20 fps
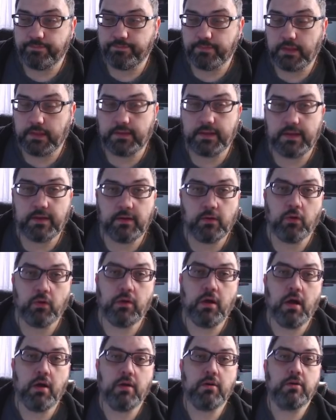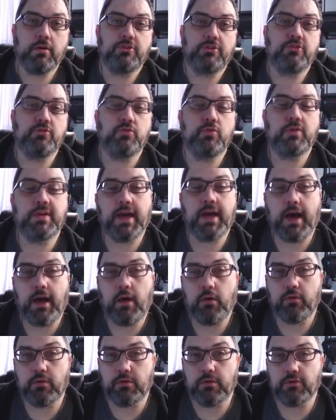they no longer do
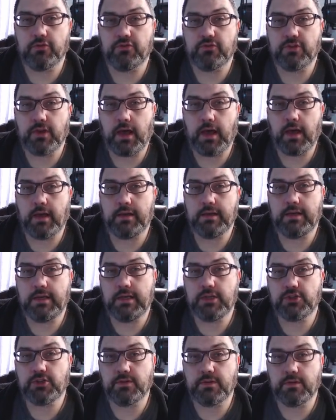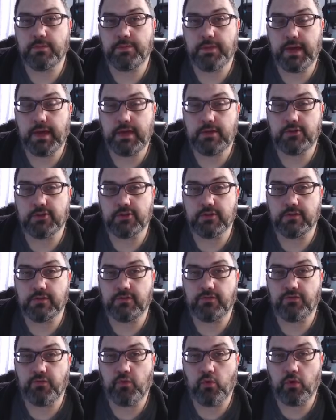counters on each of the
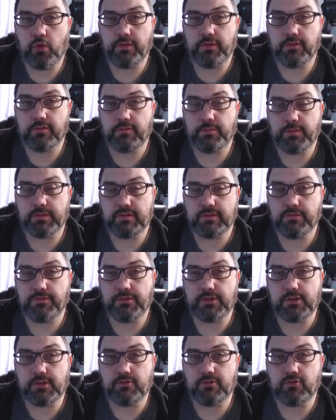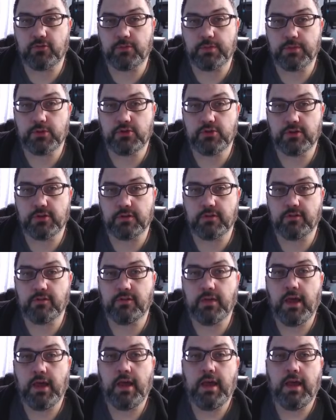pages for the specific distributions
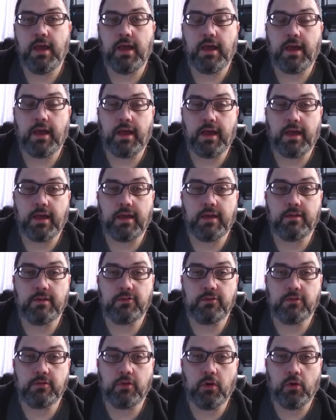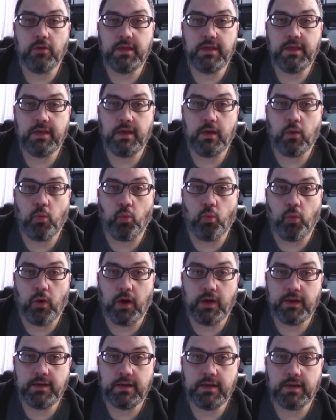and you only get
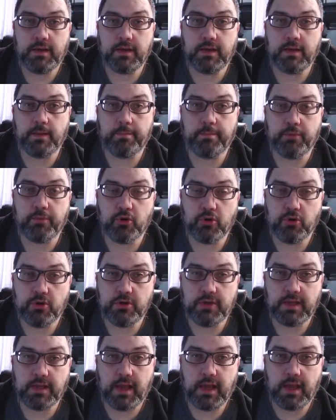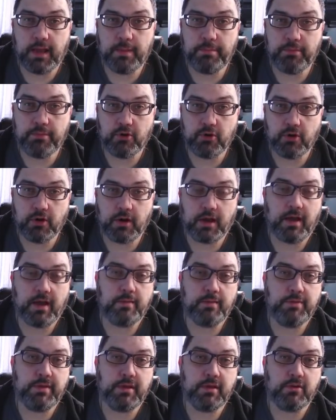one hit per day per
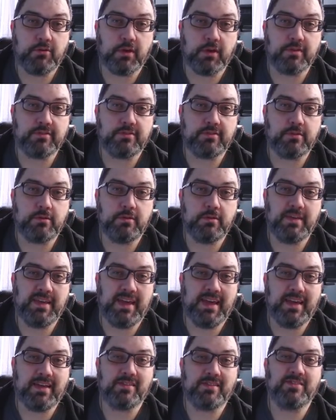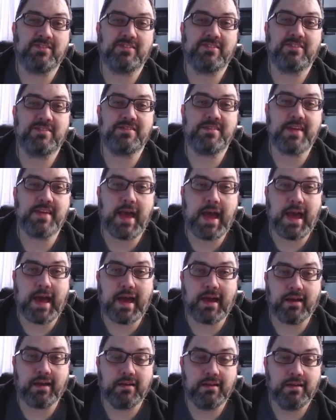IP address, so you can't
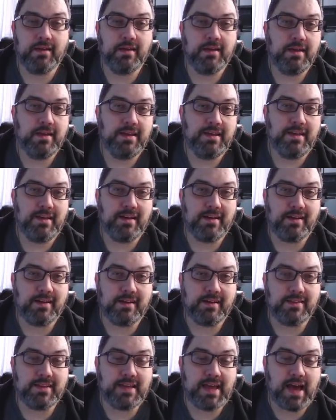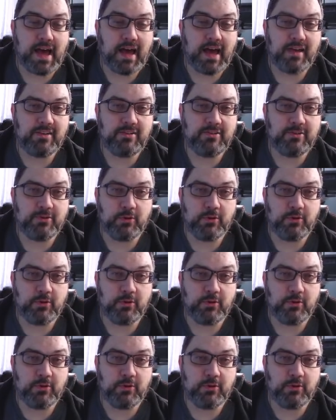stack the odds, so